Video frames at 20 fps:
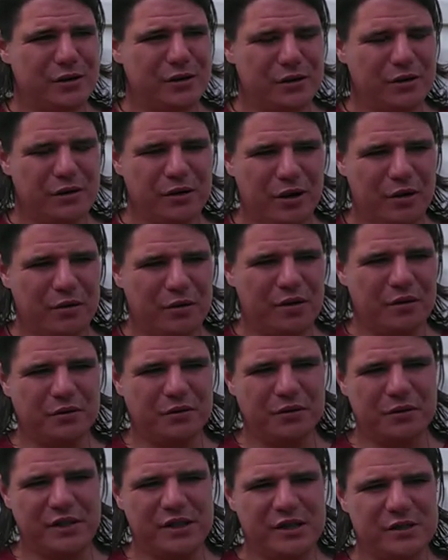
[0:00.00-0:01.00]

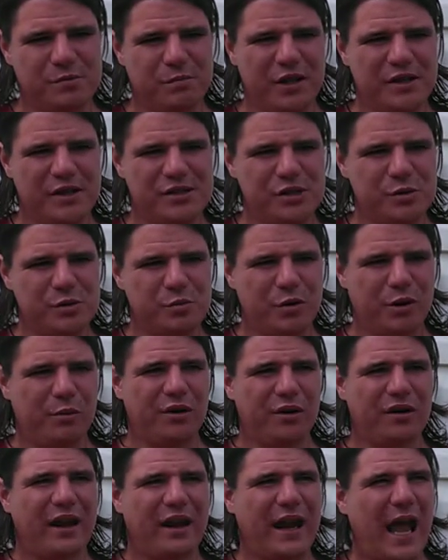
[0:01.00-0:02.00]
These places where
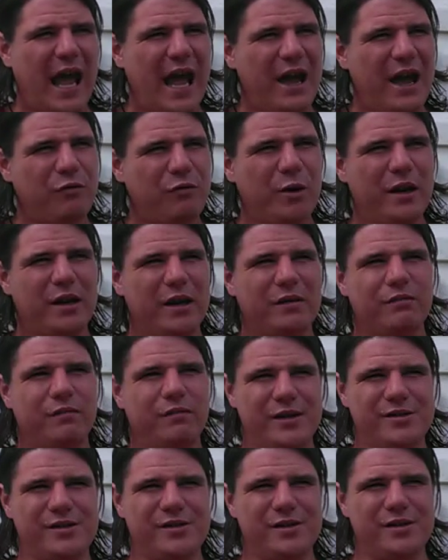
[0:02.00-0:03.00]
we're like halfway
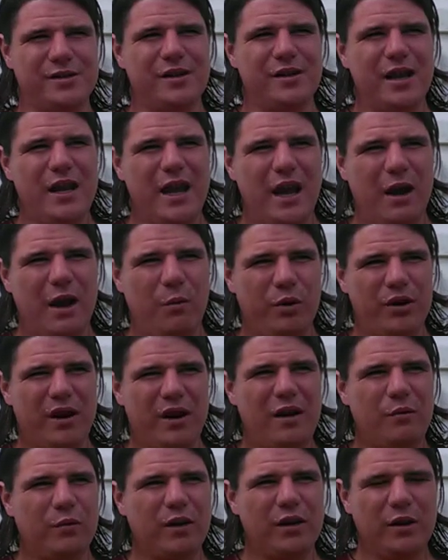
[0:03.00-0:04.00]
invested and we're
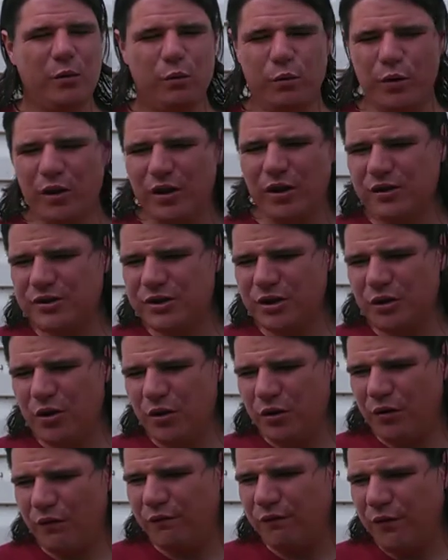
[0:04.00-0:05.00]
not really willing to
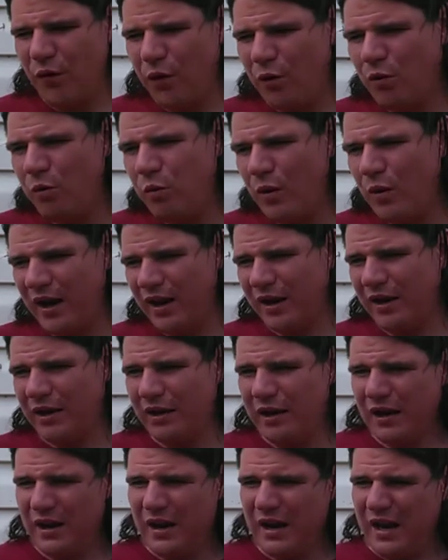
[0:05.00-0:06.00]
go the full
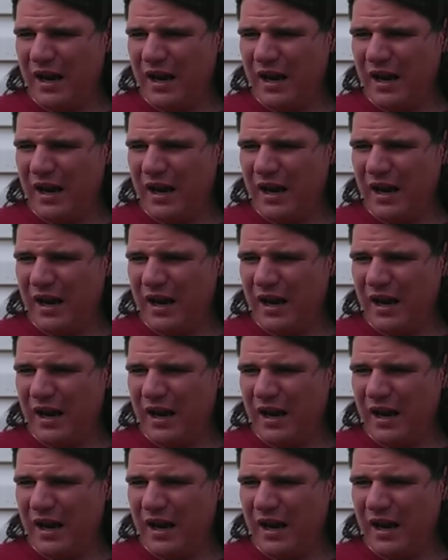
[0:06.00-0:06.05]
way.